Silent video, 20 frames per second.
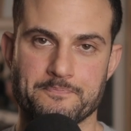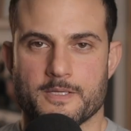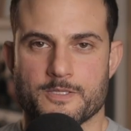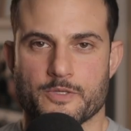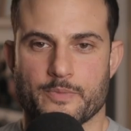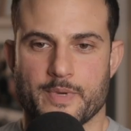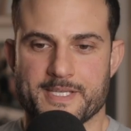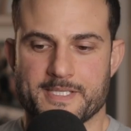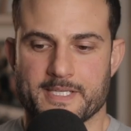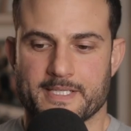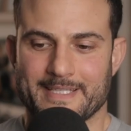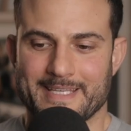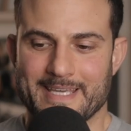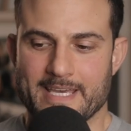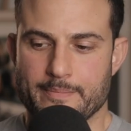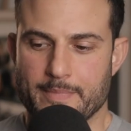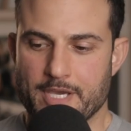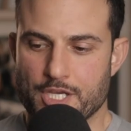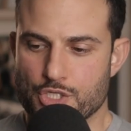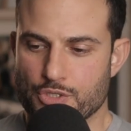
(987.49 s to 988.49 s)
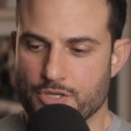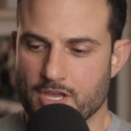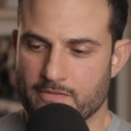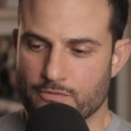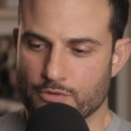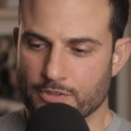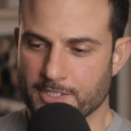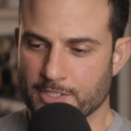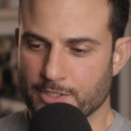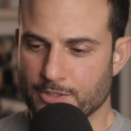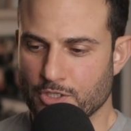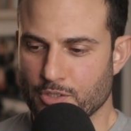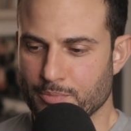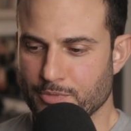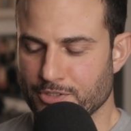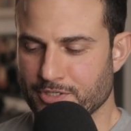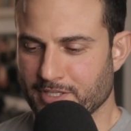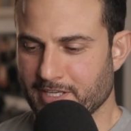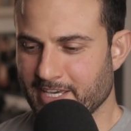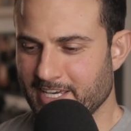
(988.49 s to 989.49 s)
So basically, yeah, make sure you have really good
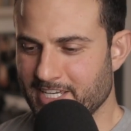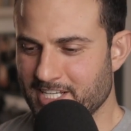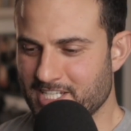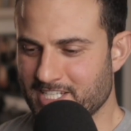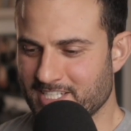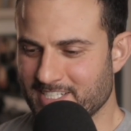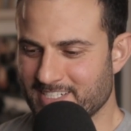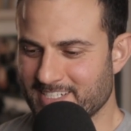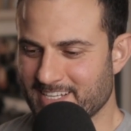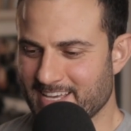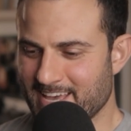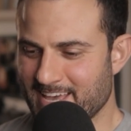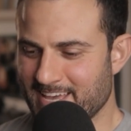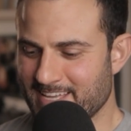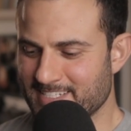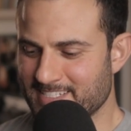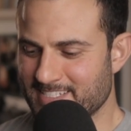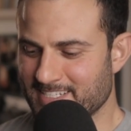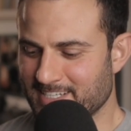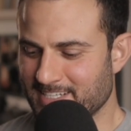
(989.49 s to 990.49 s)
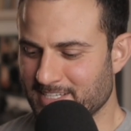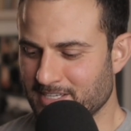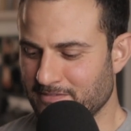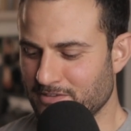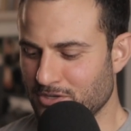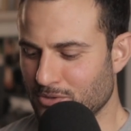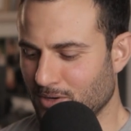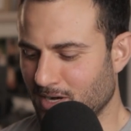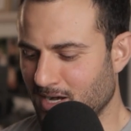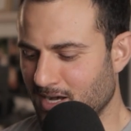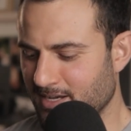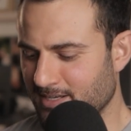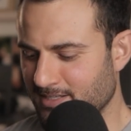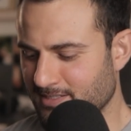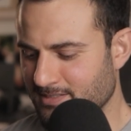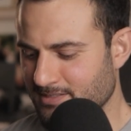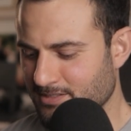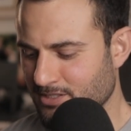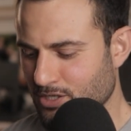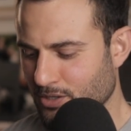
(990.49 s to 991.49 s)
communication, and uh, if you
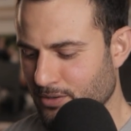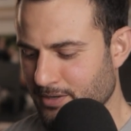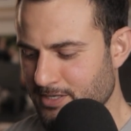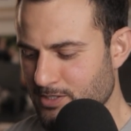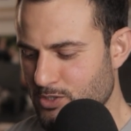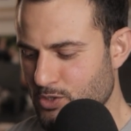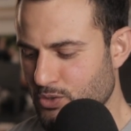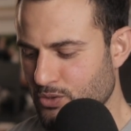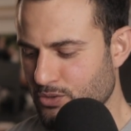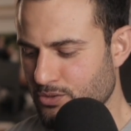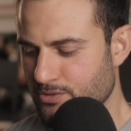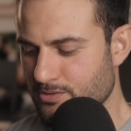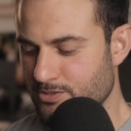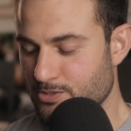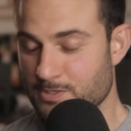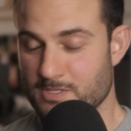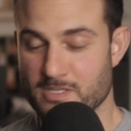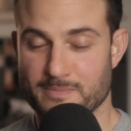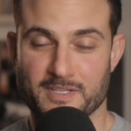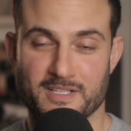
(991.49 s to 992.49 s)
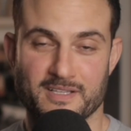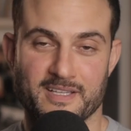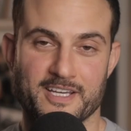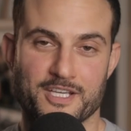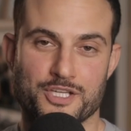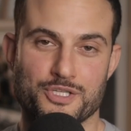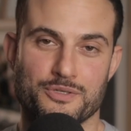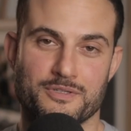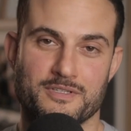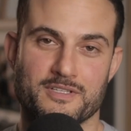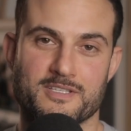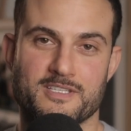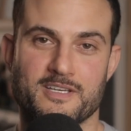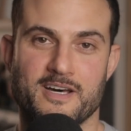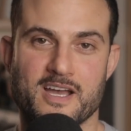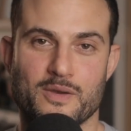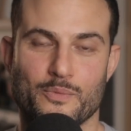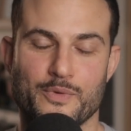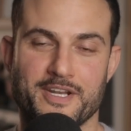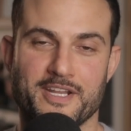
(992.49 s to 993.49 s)
are going to do something like shoot an
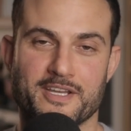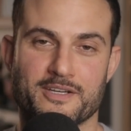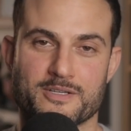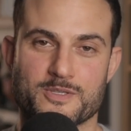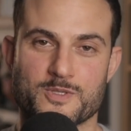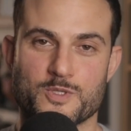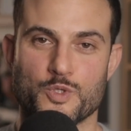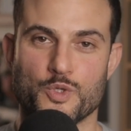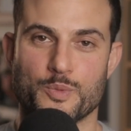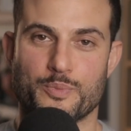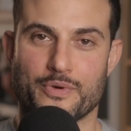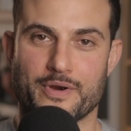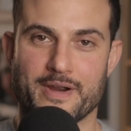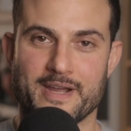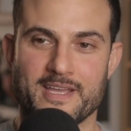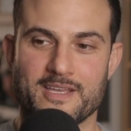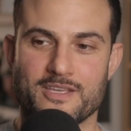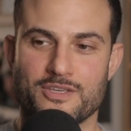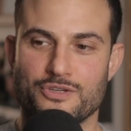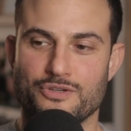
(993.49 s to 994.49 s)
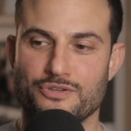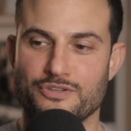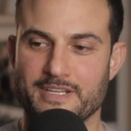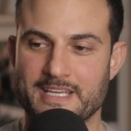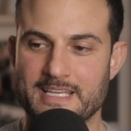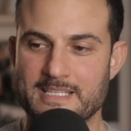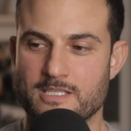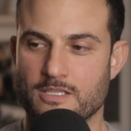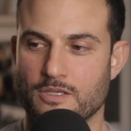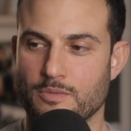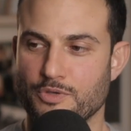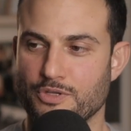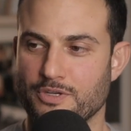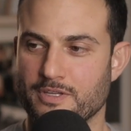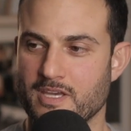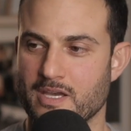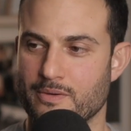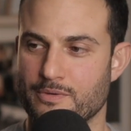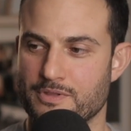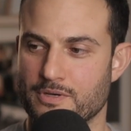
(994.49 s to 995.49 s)
entire wedding on Super eight, you need to
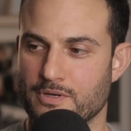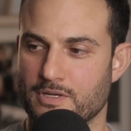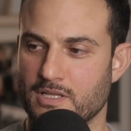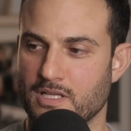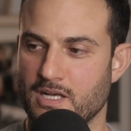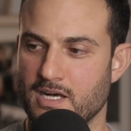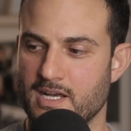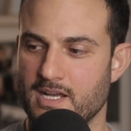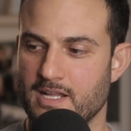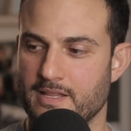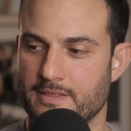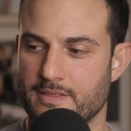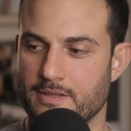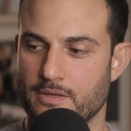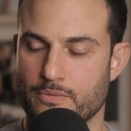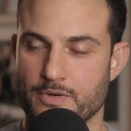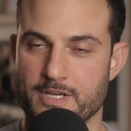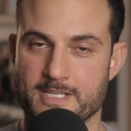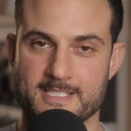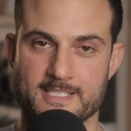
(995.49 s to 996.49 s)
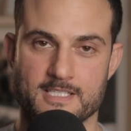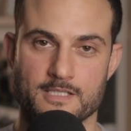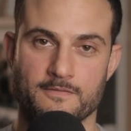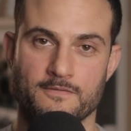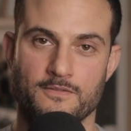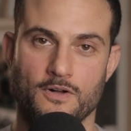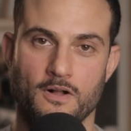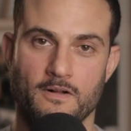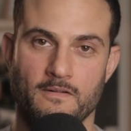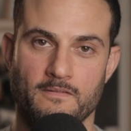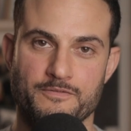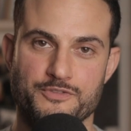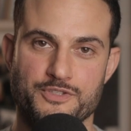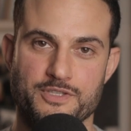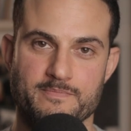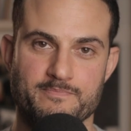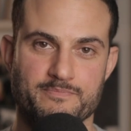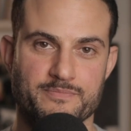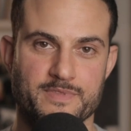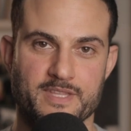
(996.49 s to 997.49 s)
communicate with your client the risks
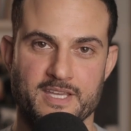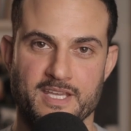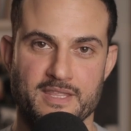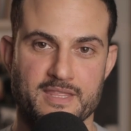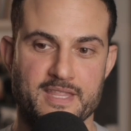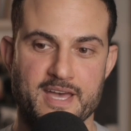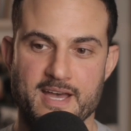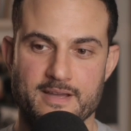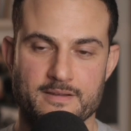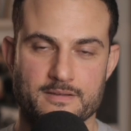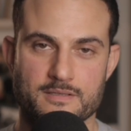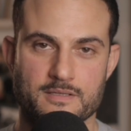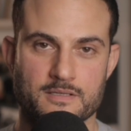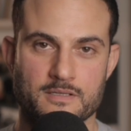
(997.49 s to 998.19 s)
involved in that.